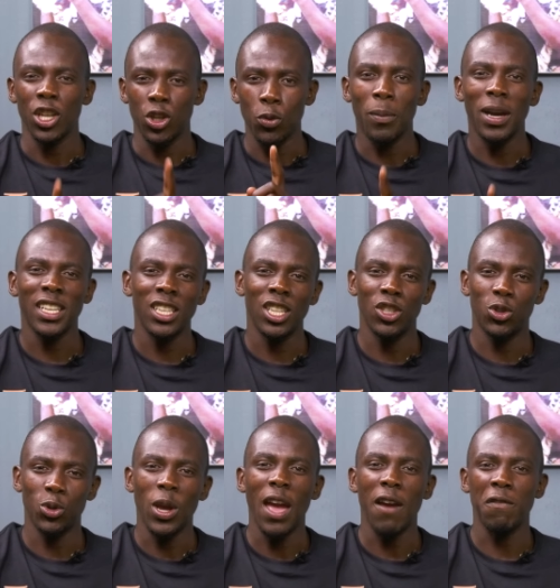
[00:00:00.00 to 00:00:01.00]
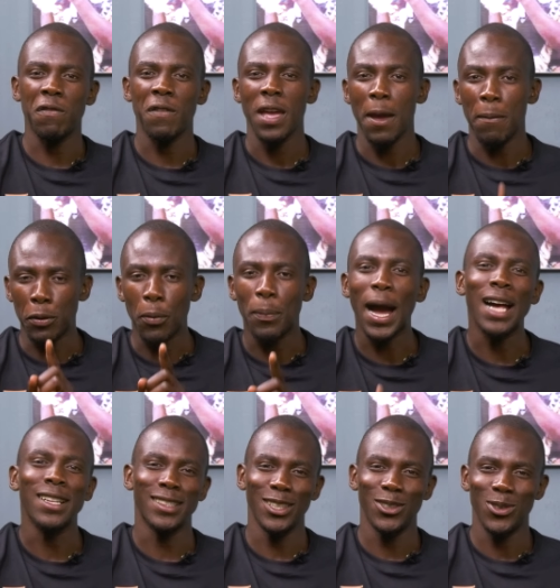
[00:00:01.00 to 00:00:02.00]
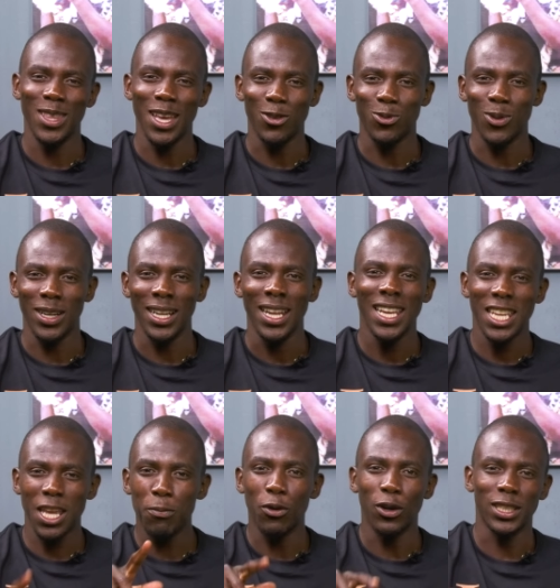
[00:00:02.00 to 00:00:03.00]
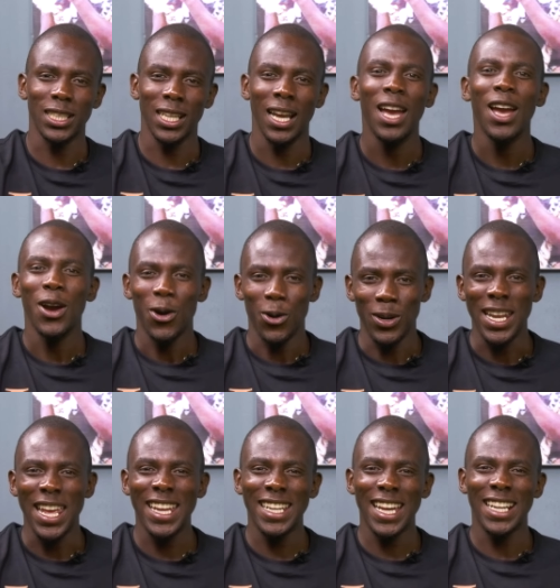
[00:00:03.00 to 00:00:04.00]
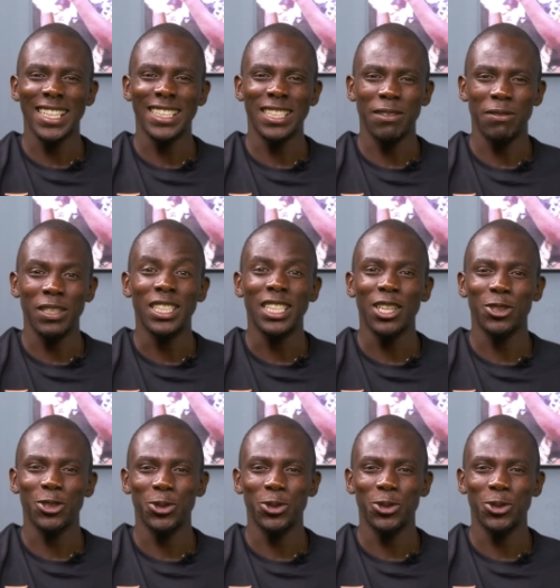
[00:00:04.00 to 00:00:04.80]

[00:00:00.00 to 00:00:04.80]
and you might need to have a proper answer to that one. Keep watching on NRTV channel